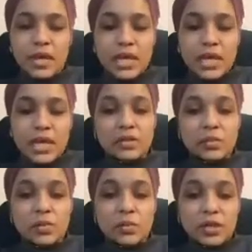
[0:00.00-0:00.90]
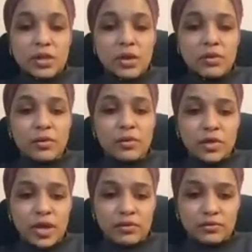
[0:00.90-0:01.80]
Even in the one below, if you
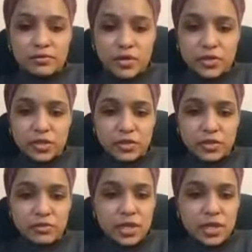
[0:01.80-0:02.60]
don't have a photo,